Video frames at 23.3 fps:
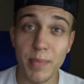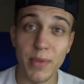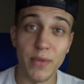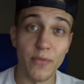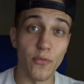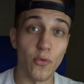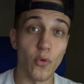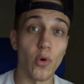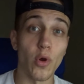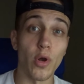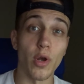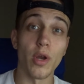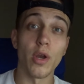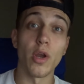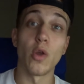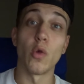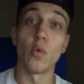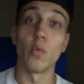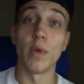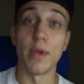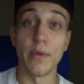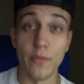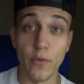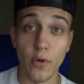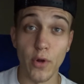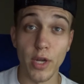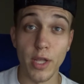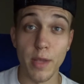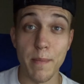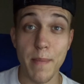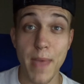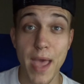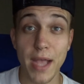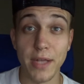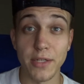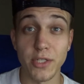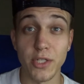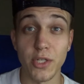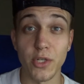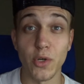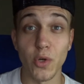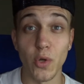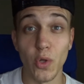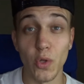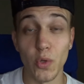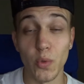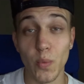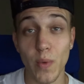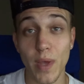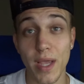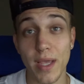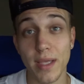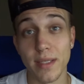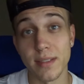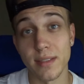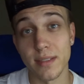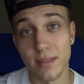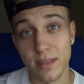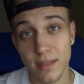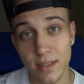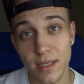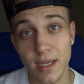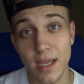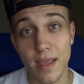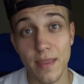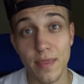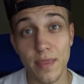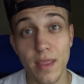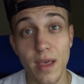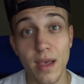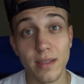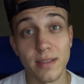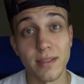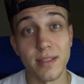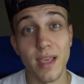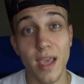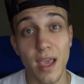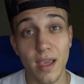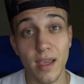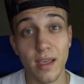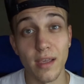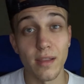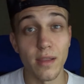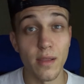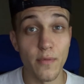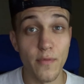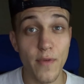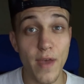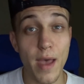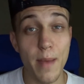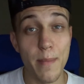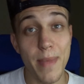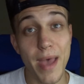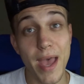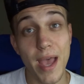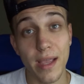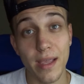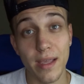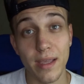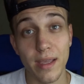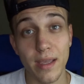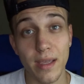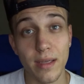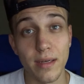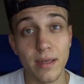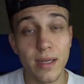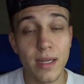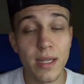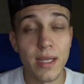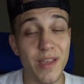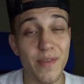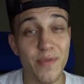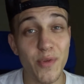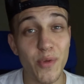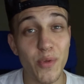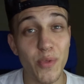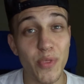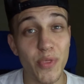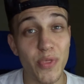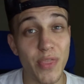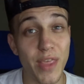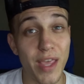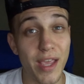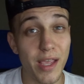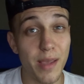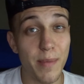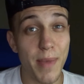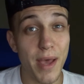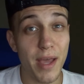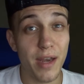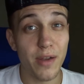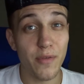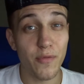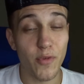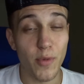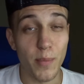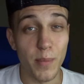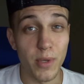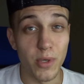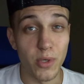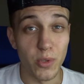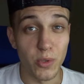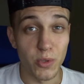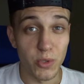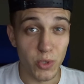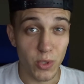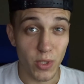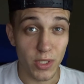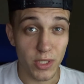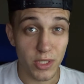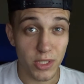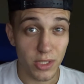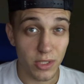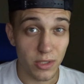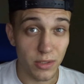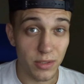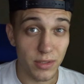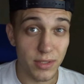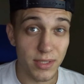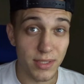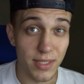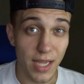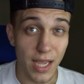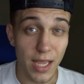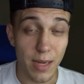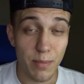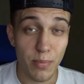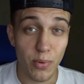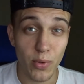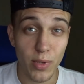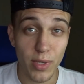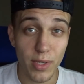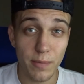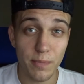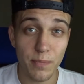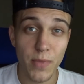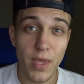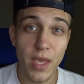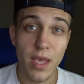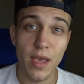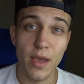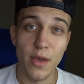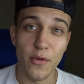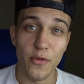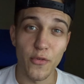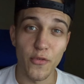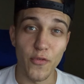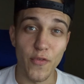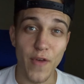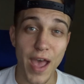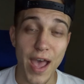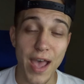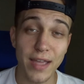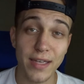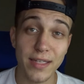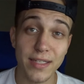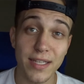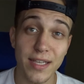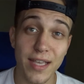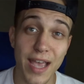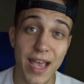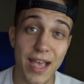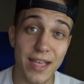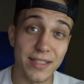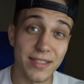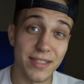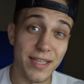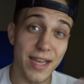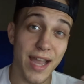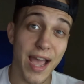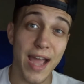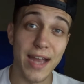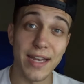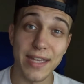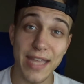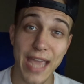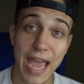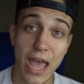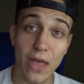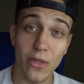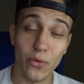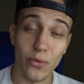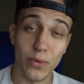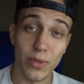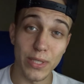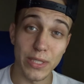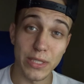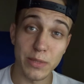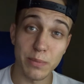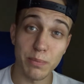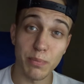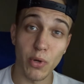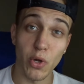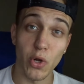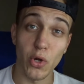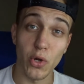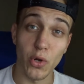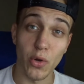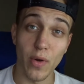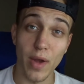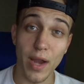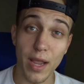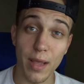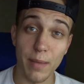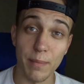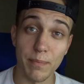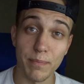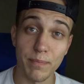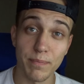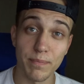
before reverting back to your old ways and thus gaining the fat back again. If you think about it from a nutritional standpoint, fat has 9 calories per gram.